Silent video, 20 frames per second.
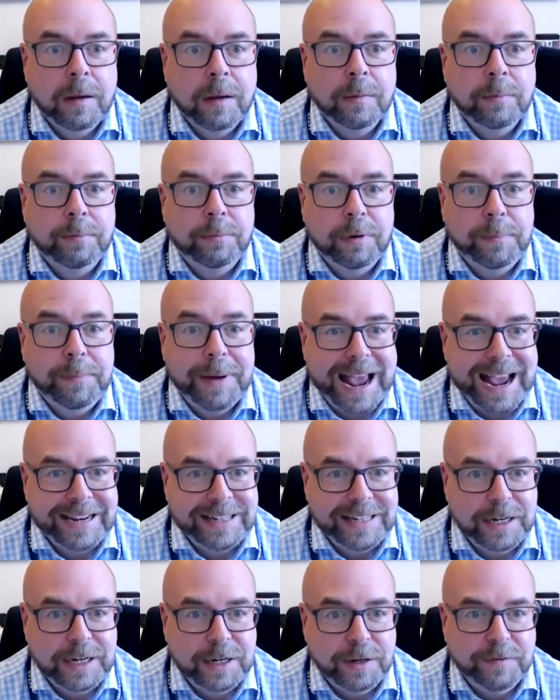Prepared
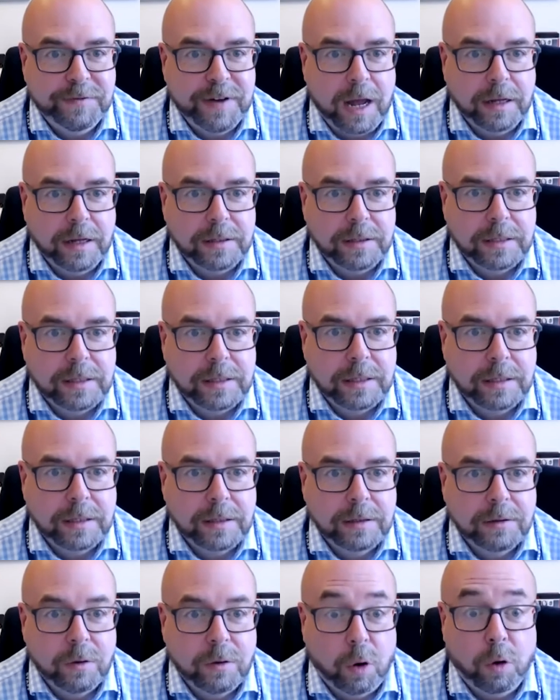in advance
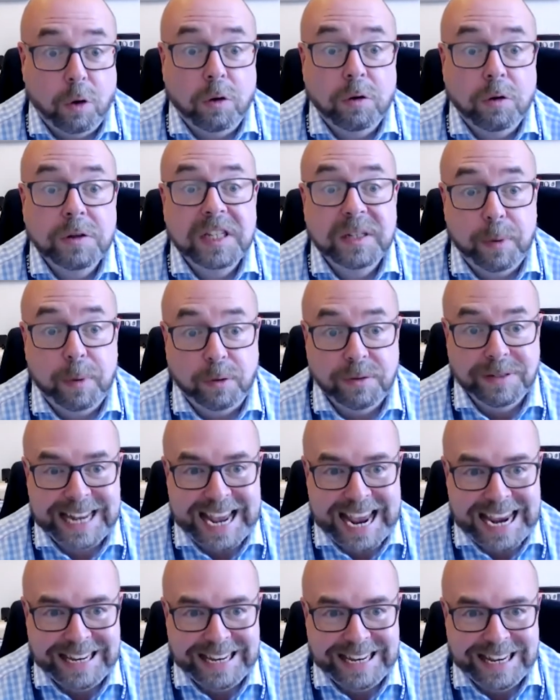or
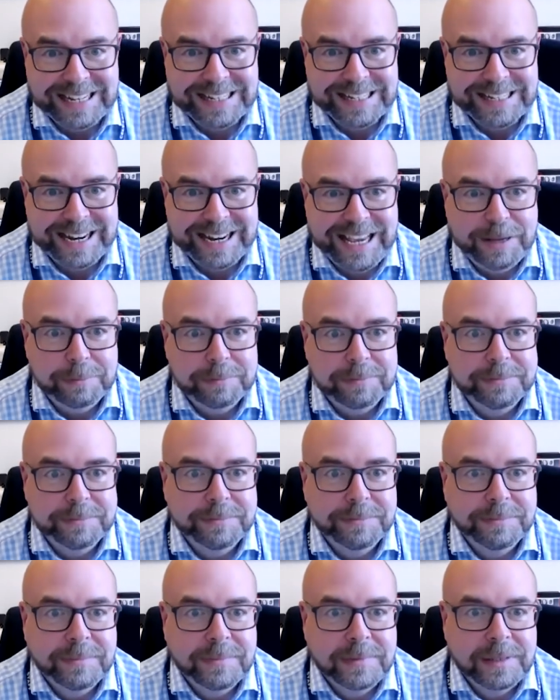spontaneously?
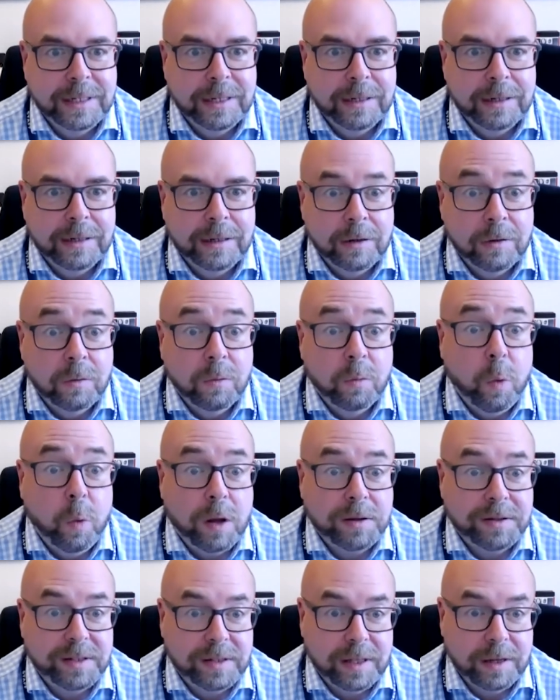
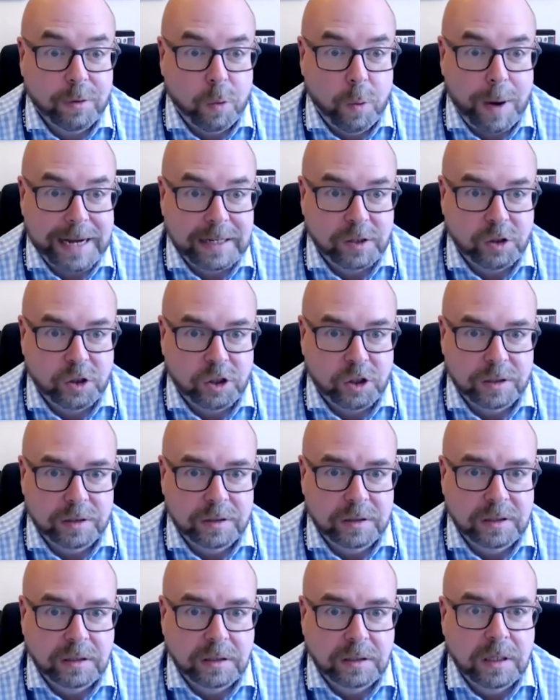What's the question?
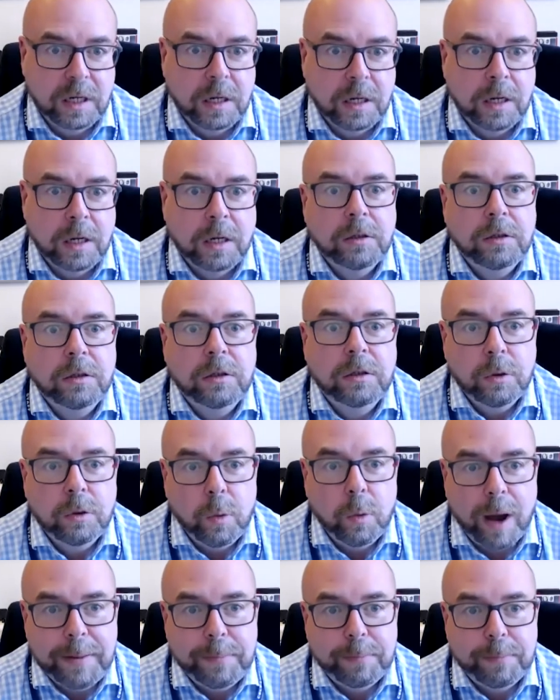Do
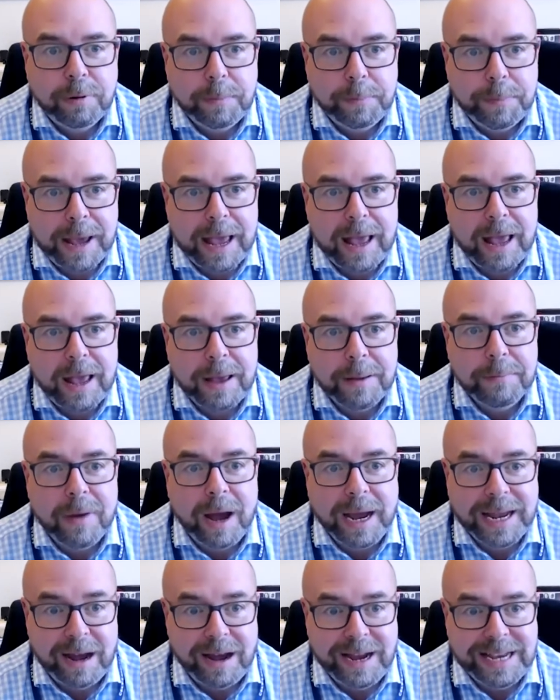I prepare
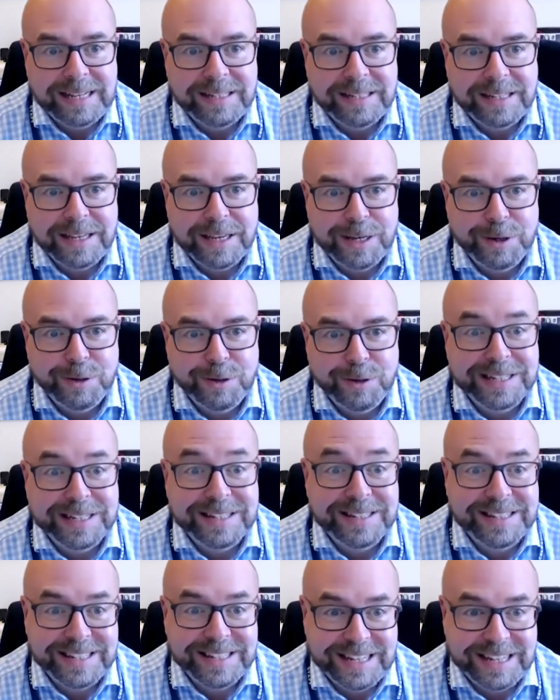my ICQs and
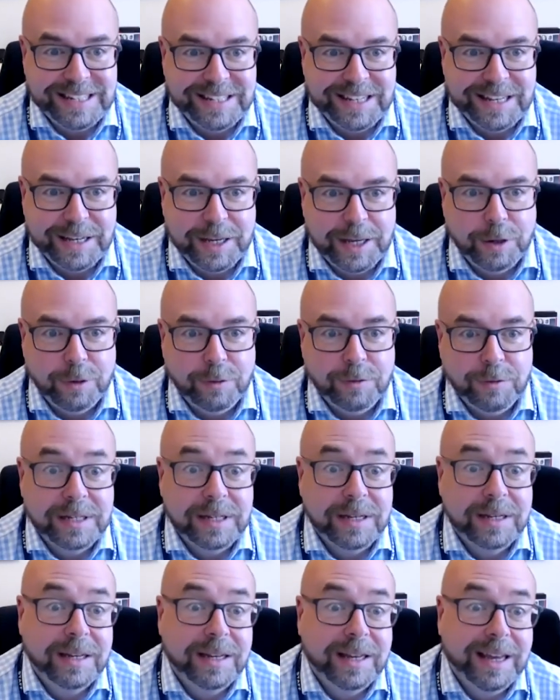CCQs
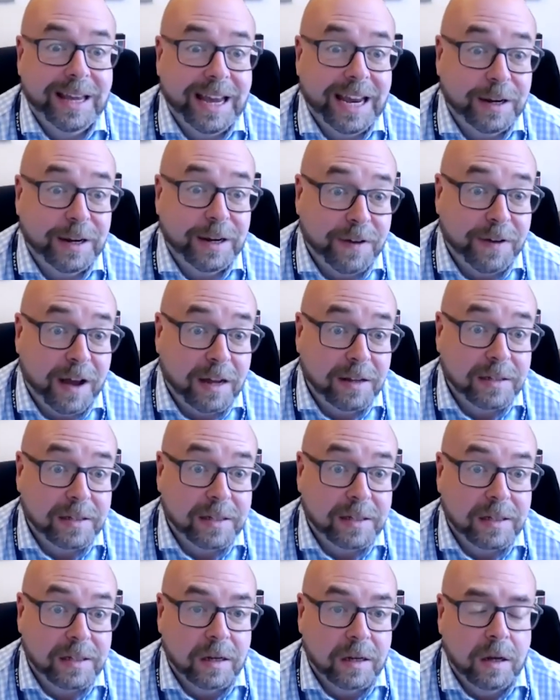in
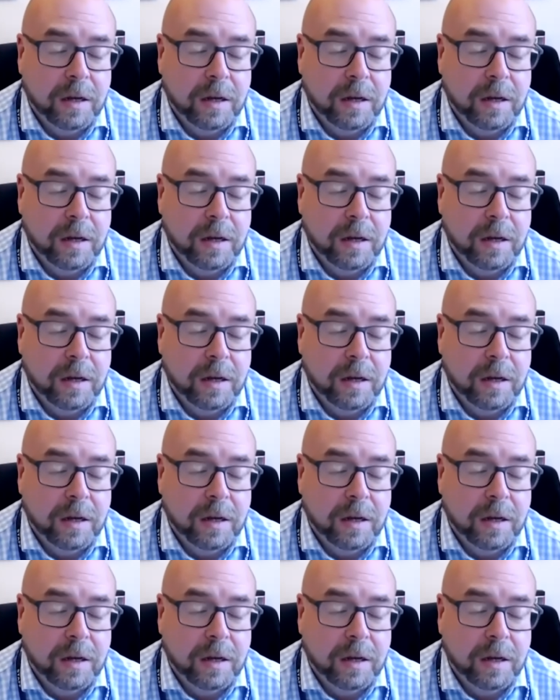advance